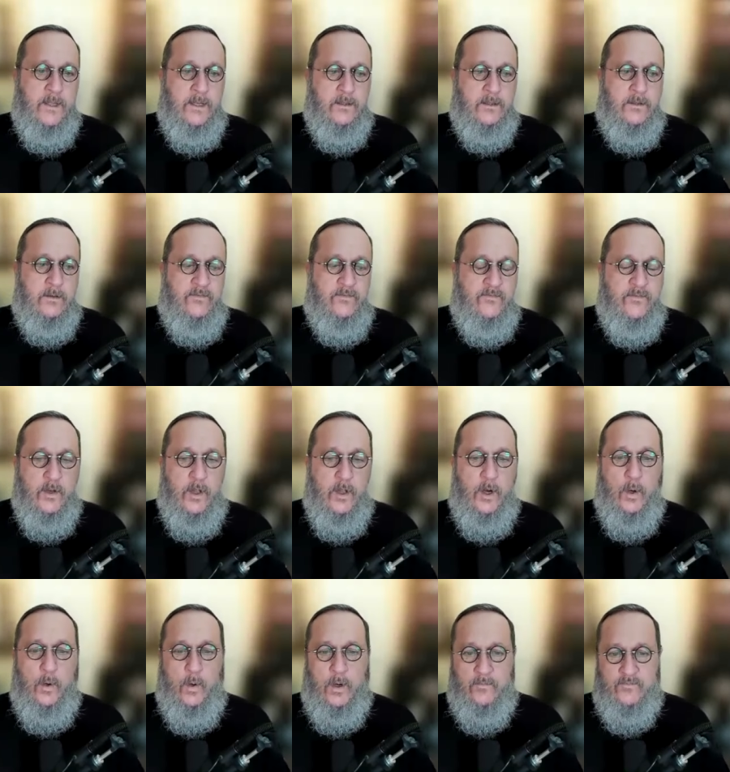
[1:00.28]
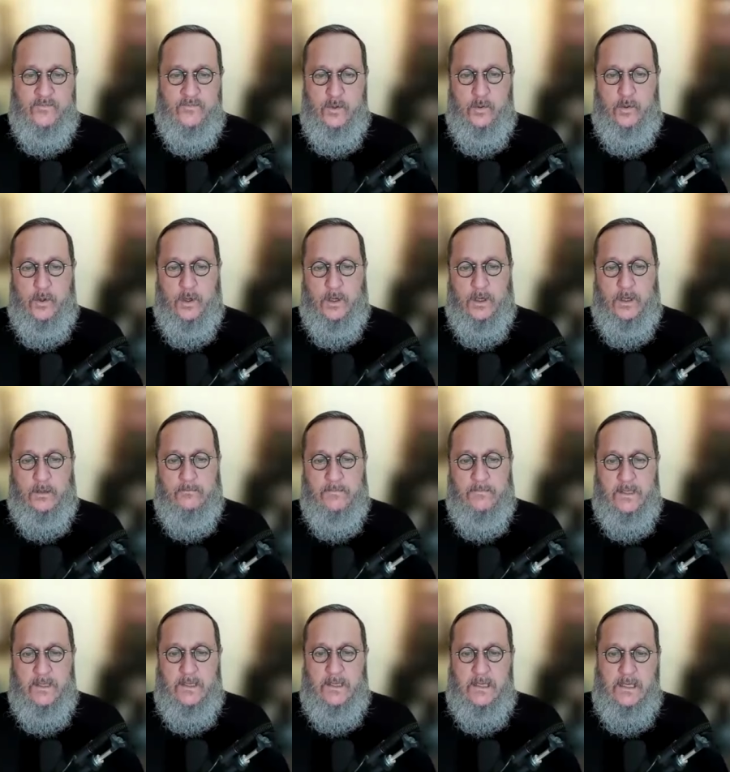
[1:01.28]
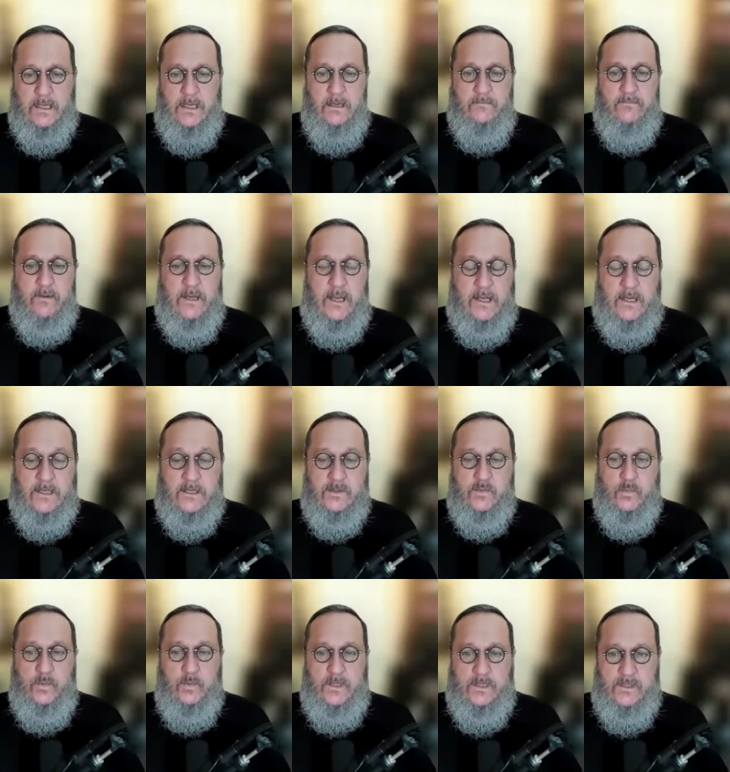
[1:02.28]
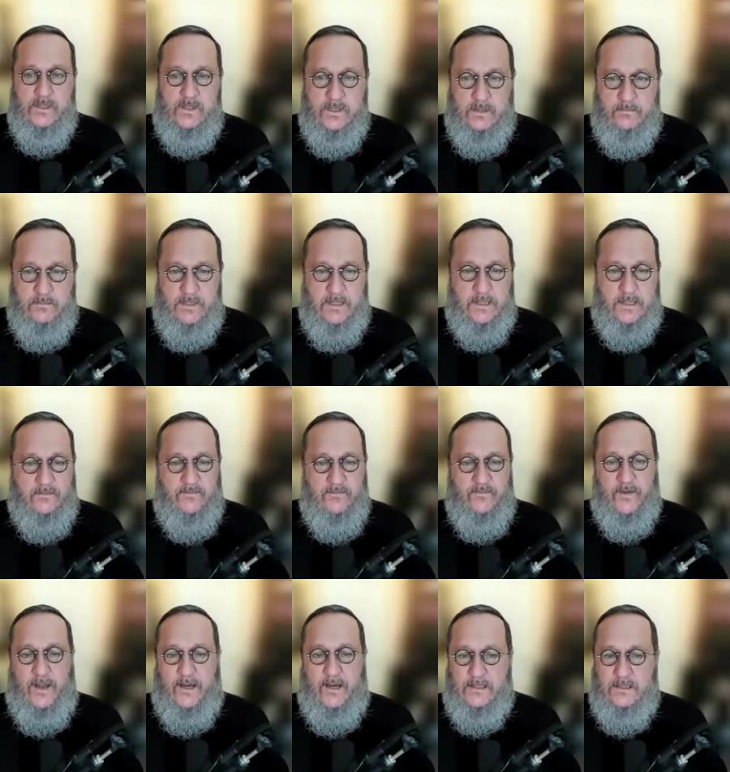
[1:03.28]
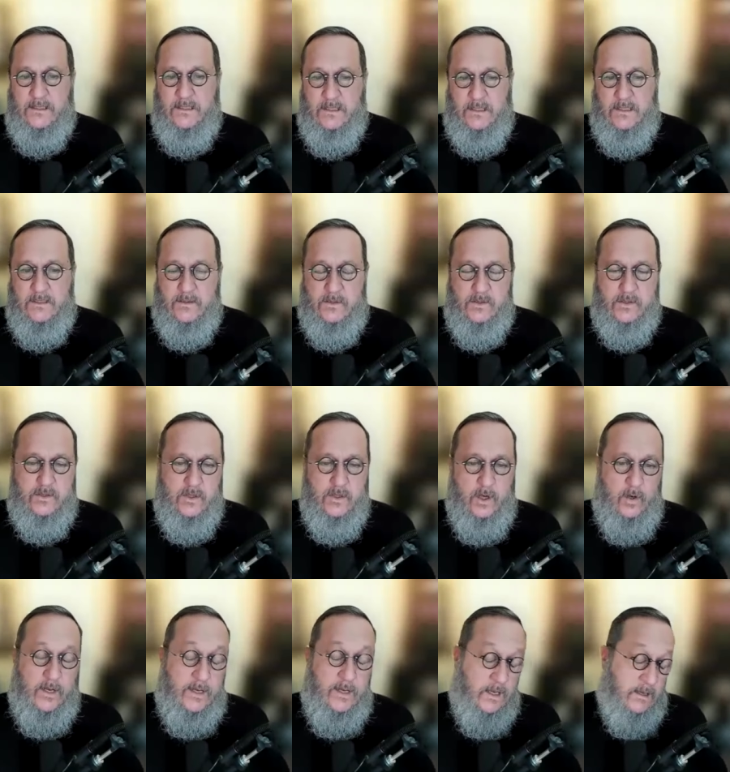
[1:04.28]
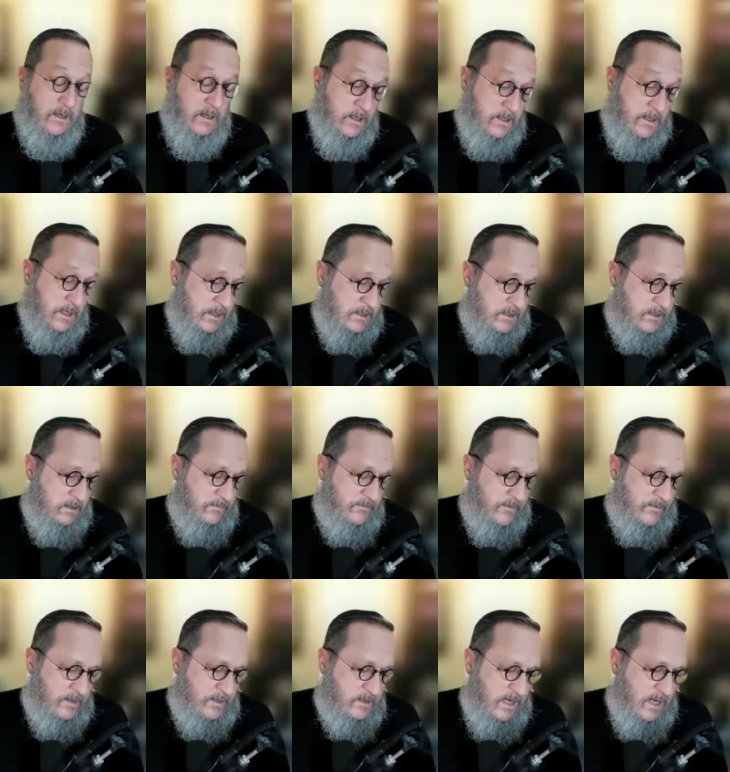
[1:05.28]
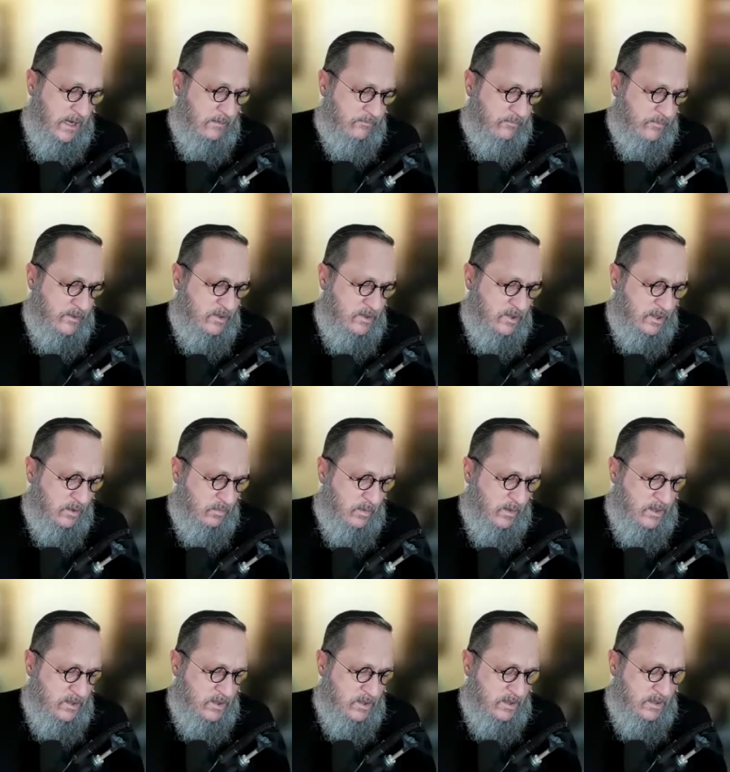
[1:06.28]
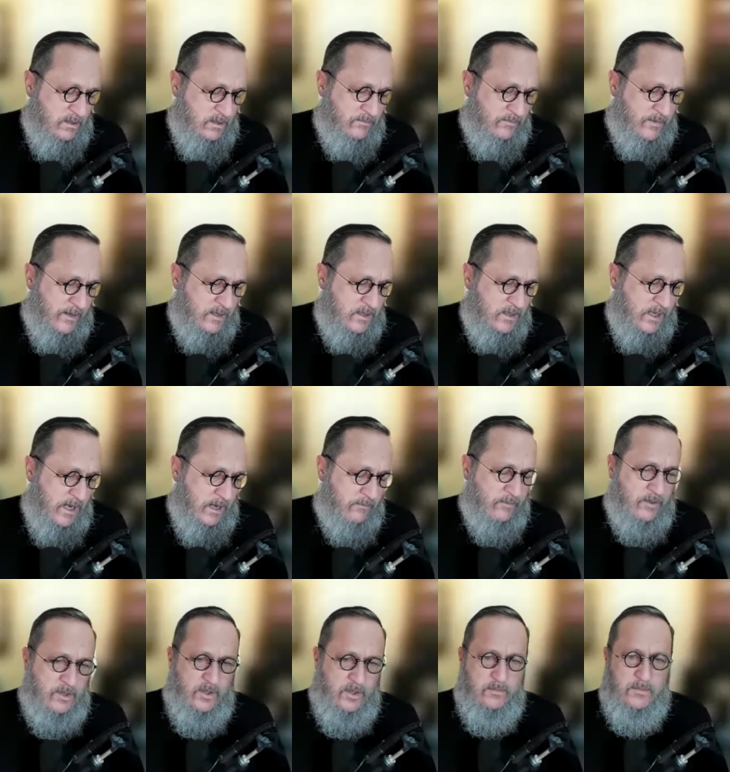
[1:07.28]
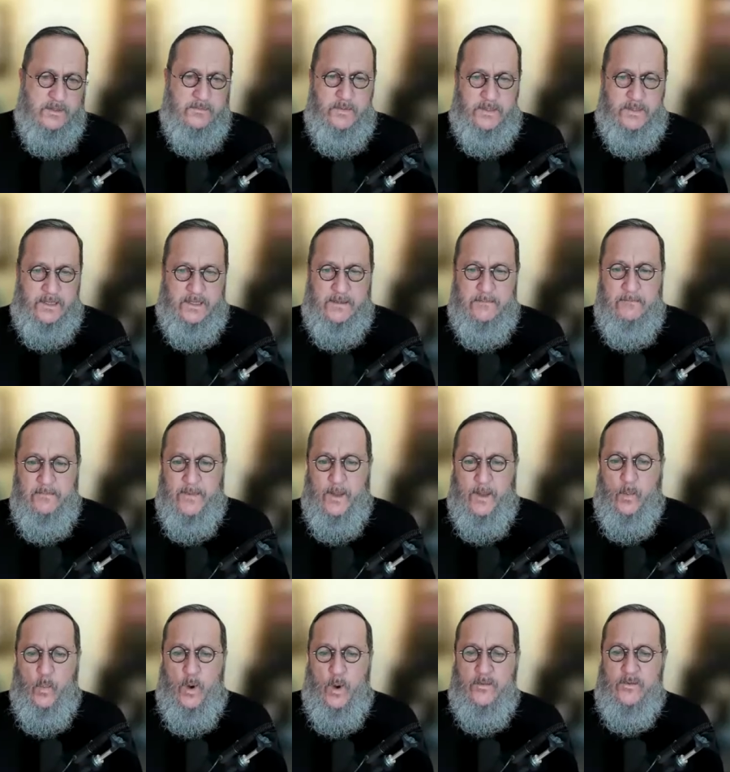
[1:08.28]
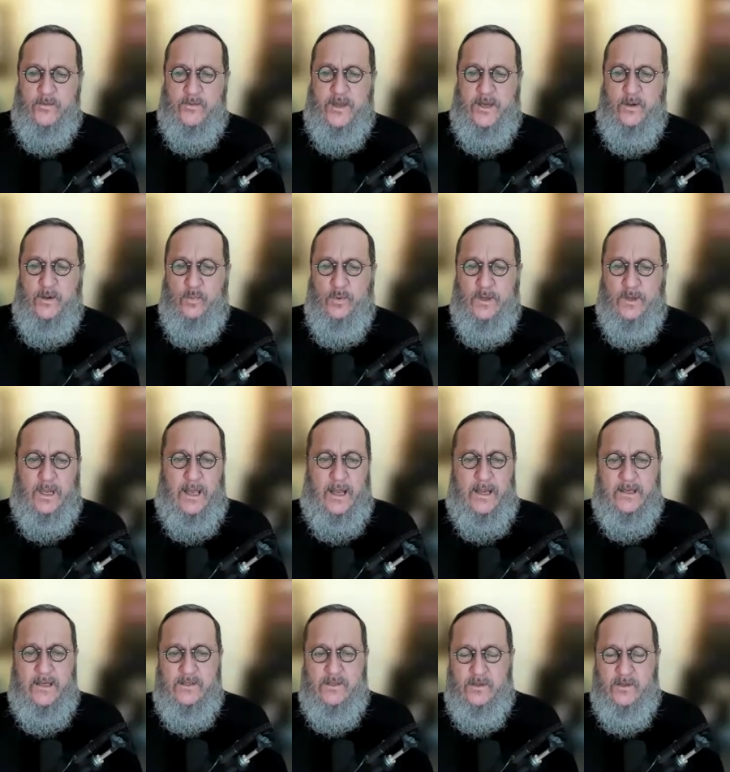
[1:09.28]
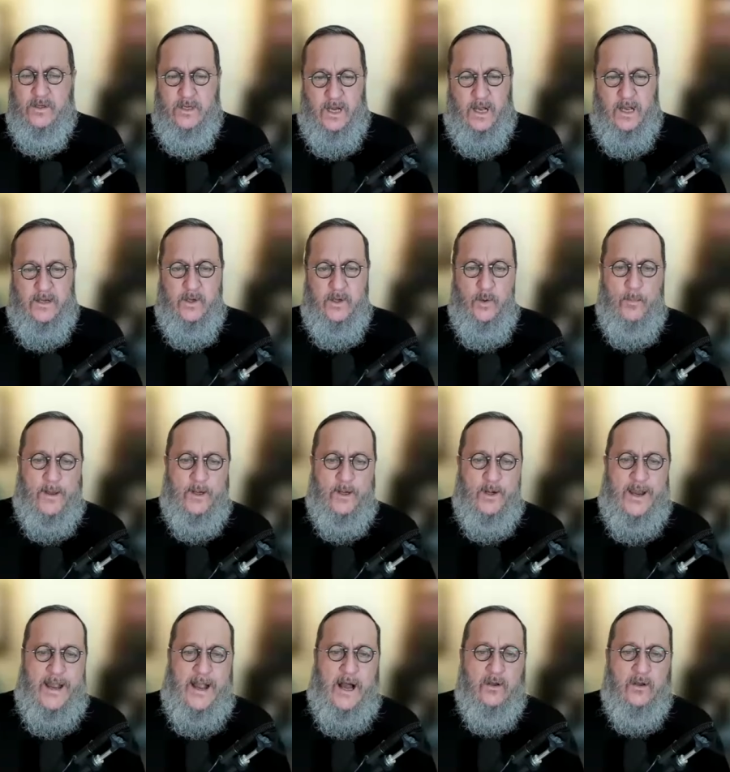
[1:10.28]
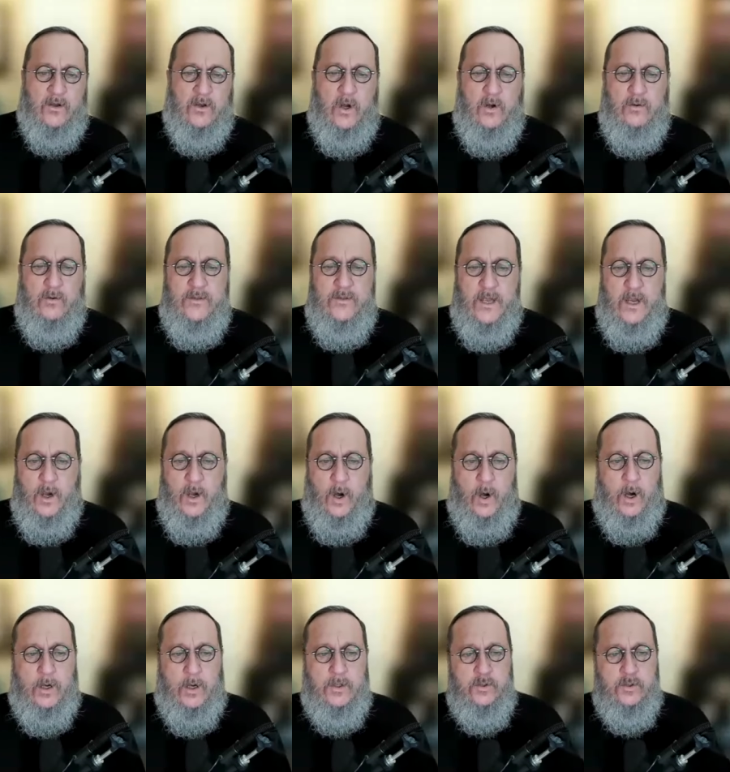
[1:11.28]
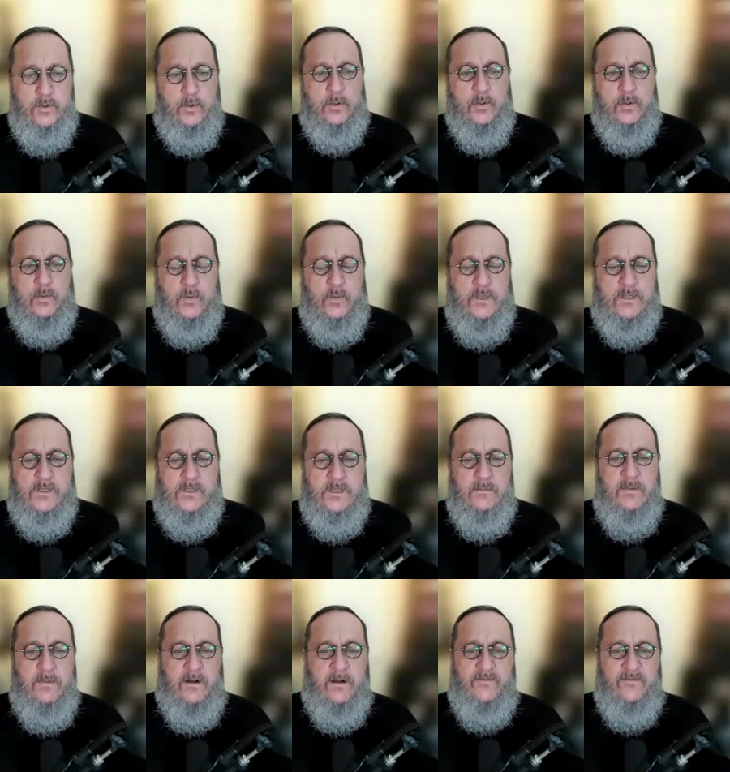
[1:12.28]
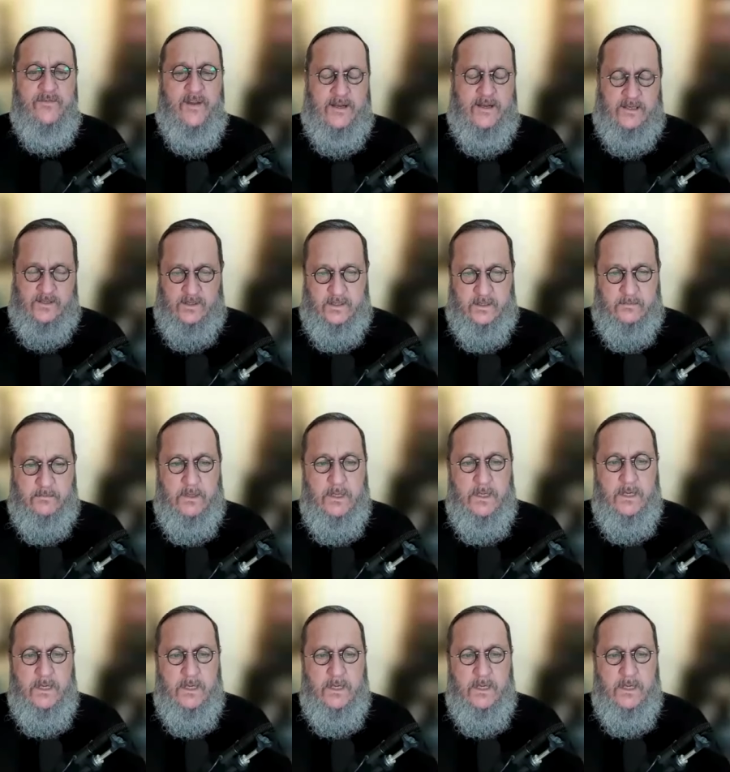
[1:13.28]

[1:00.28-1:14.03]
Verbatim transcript: the flow of Torah, even in its wisdom, can affect so it, it does. It affects every generation. It affects every human being, whether they realize it or not. No matter how low they are, Torah wisdom affects them.